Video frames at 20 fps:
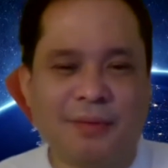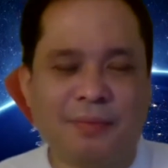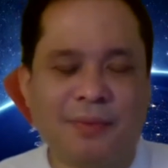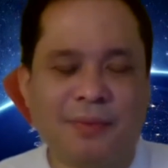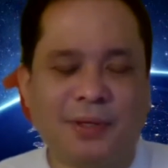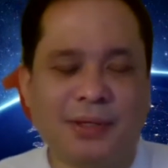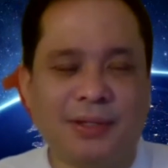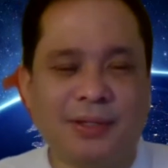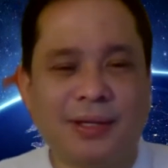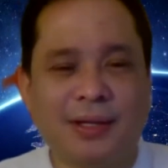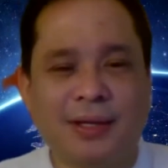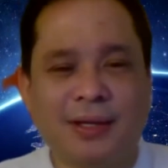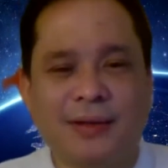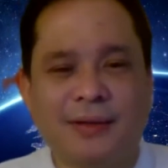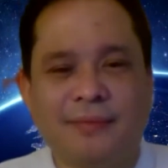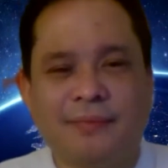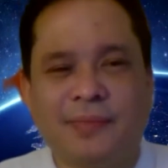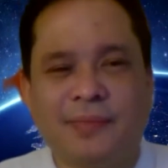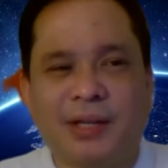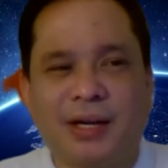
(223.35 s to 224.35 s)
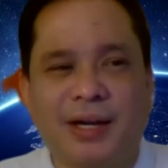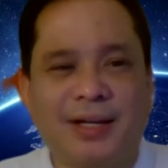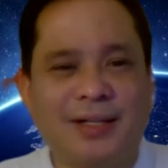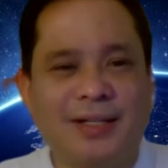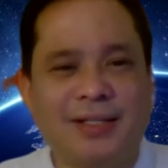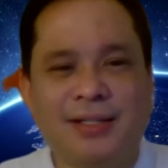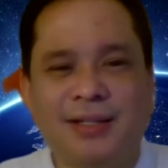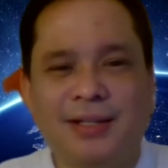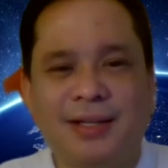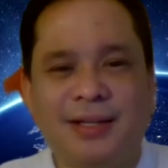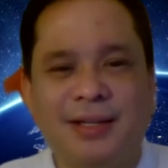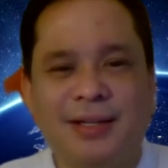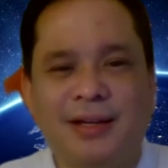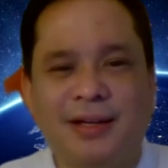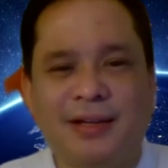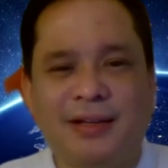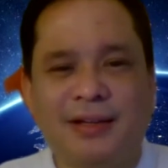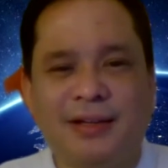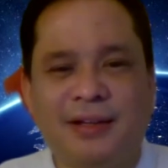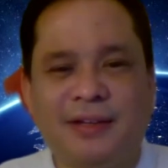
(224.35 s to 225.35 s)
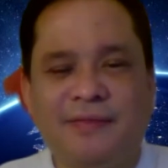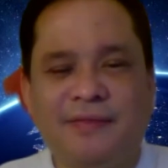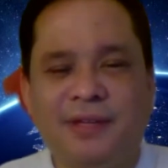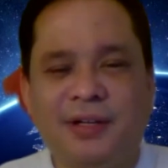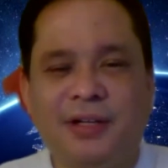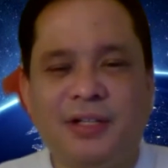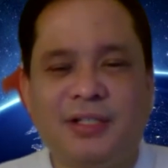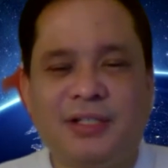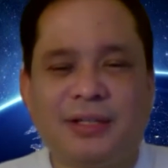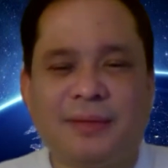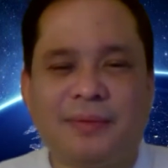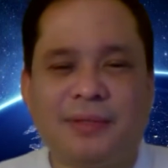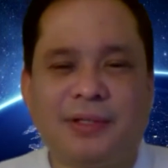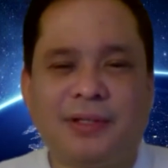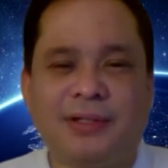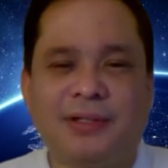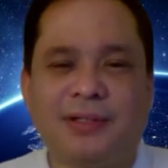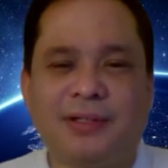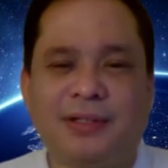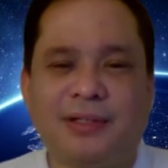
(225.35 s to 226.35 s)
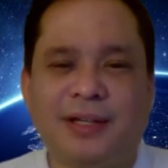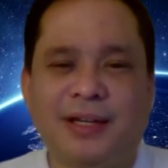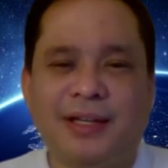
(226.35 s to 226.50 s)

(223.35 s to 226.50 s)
But honestly, I am very skeptical.